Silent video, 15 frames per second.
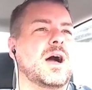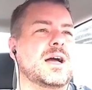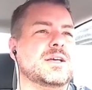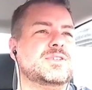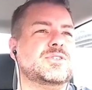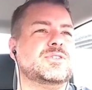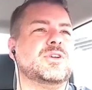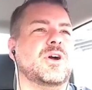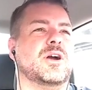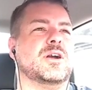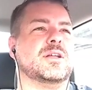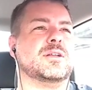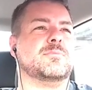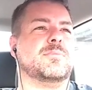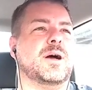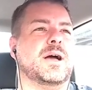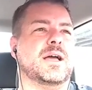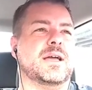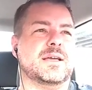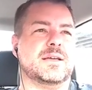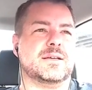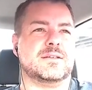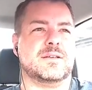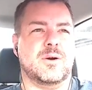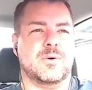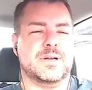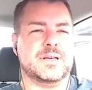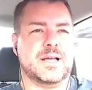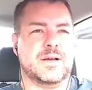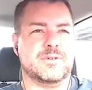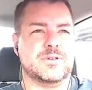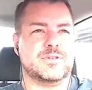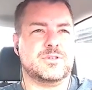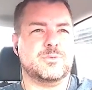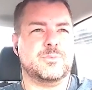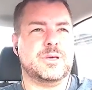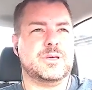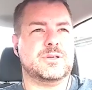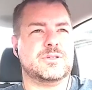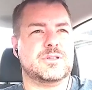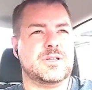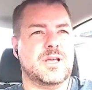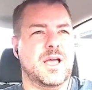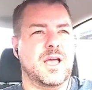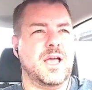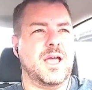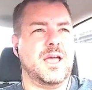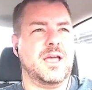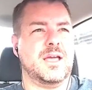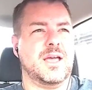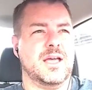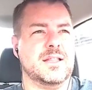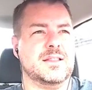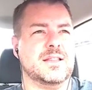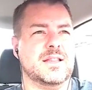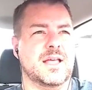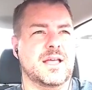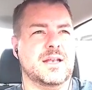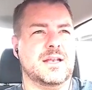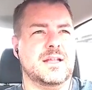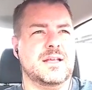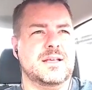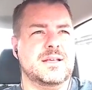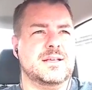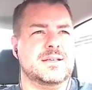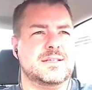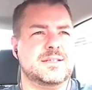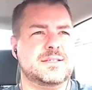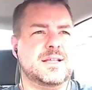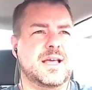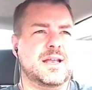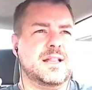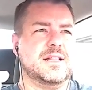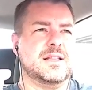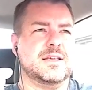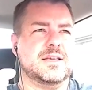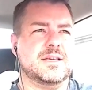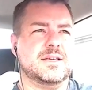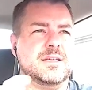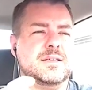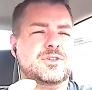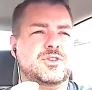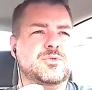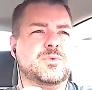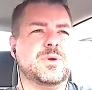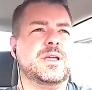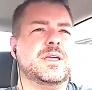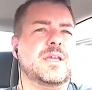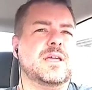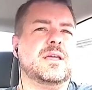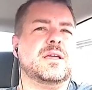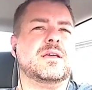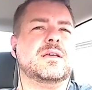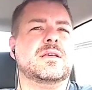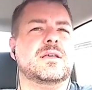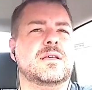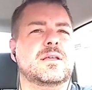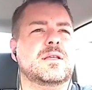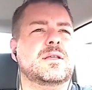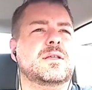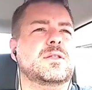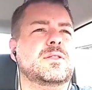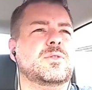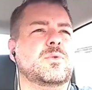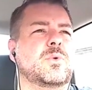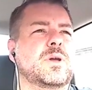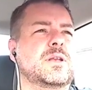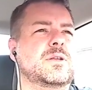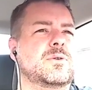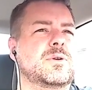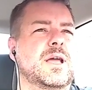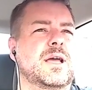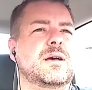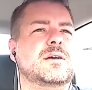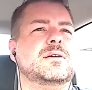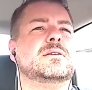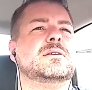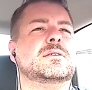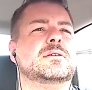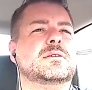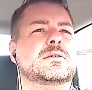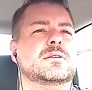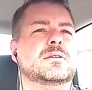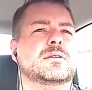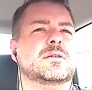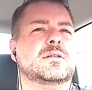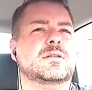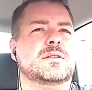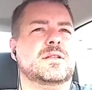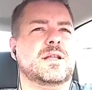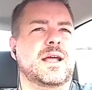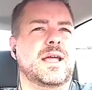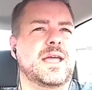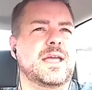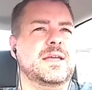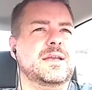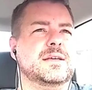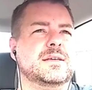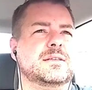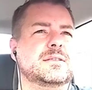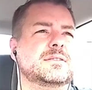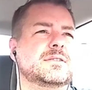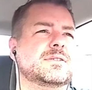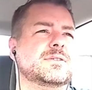I started by going down to 2 meals a day and then steadily shrinking the window down that I ate in.